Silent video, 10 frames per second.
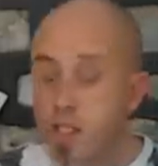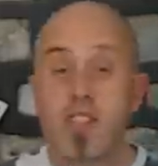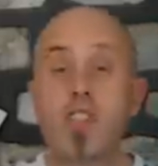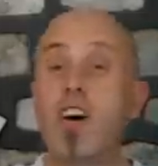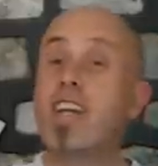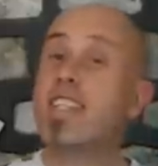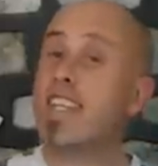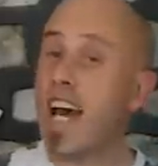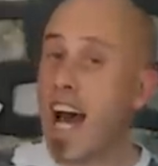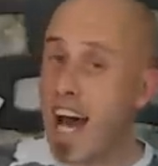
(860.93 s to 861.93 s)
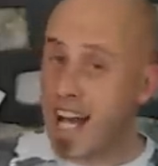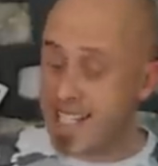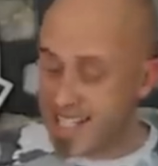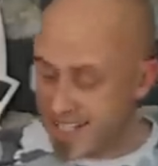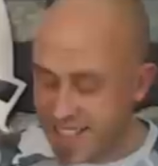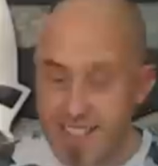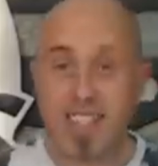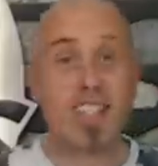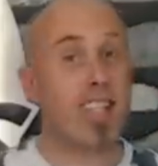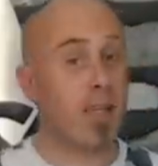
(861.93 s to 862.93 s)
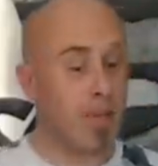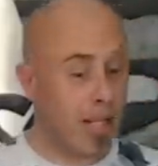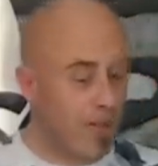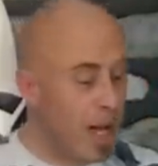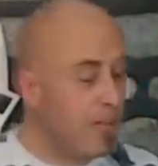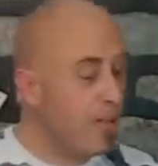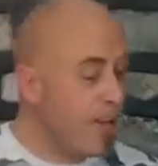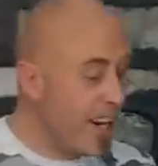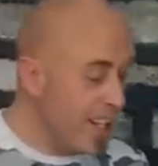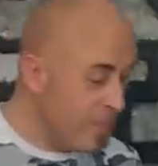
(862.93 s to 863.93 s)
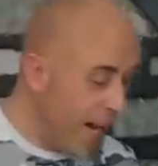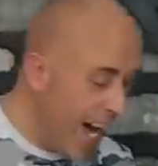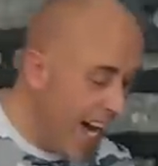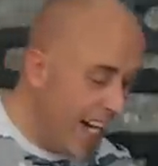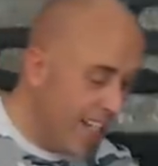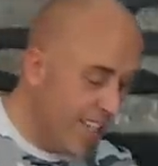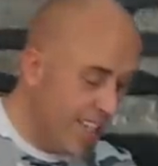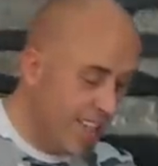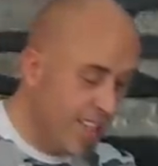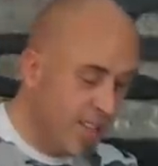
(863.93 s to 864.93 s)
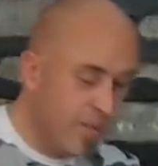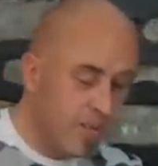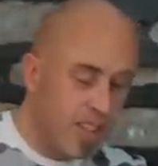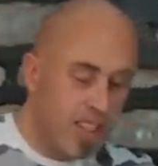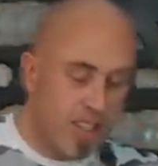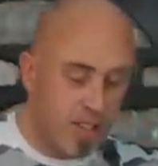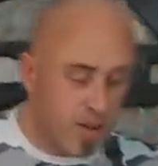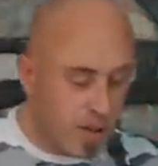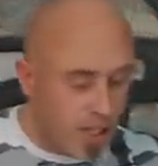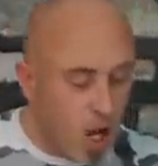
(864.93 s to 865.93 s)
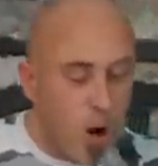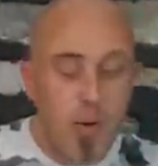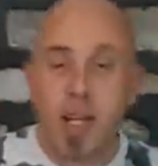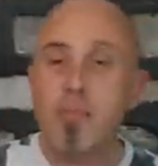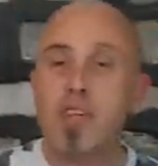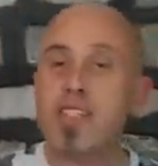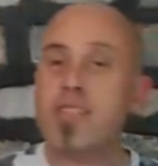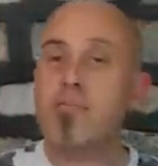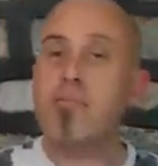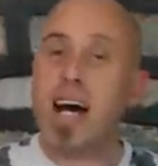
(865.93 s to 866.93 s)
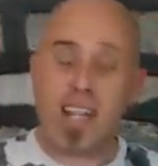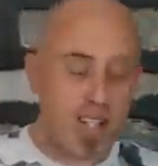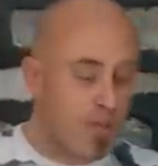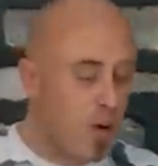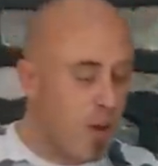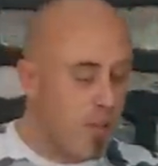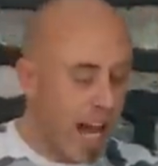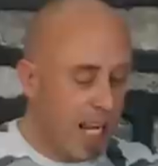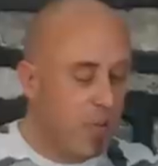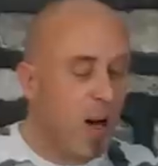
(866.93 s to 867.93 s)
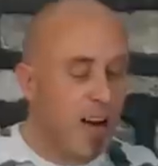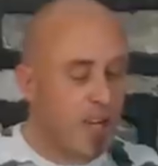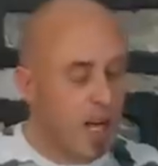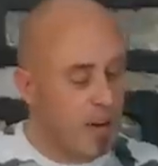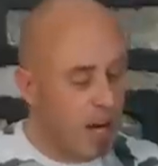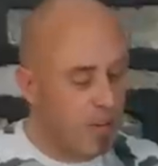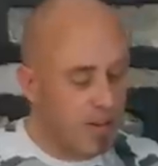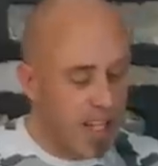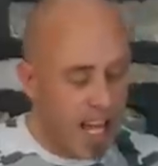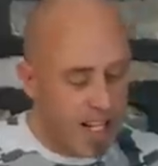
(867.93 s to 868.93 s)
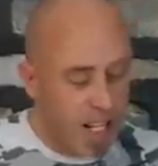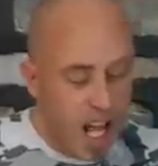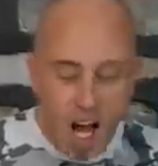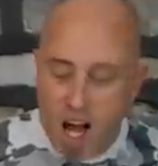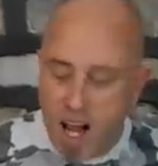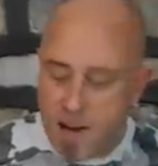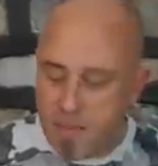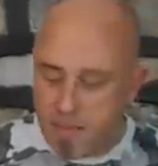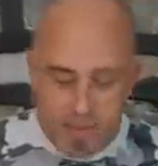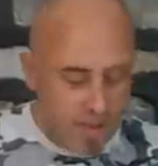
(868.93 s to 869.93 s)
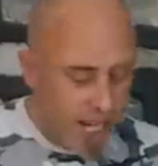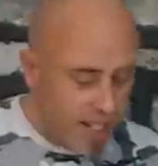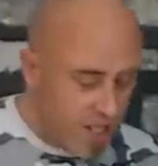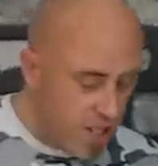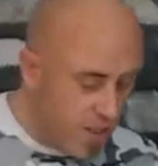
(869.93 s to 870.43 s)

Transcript: size of that! Keeping it family friendly, Matt. You can only just imagine what Matty might have come out with then. That's